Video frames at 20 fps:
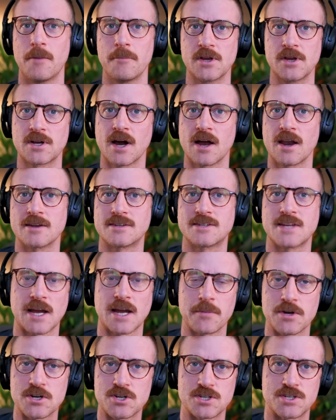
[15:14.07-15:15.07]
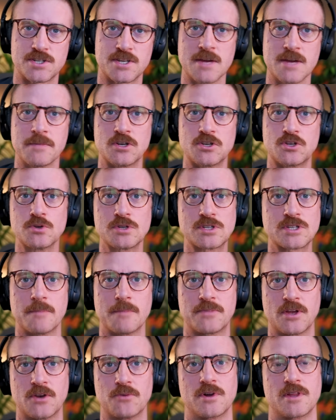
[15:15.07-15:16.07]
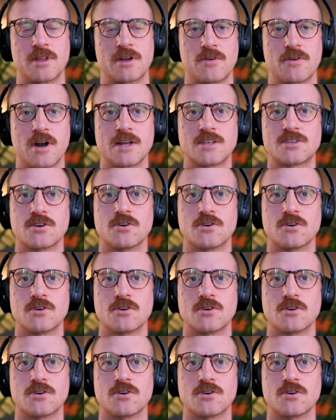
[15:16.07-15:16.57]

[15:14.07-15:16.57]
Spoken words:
You got to take a bunch of steam and do something with it, right?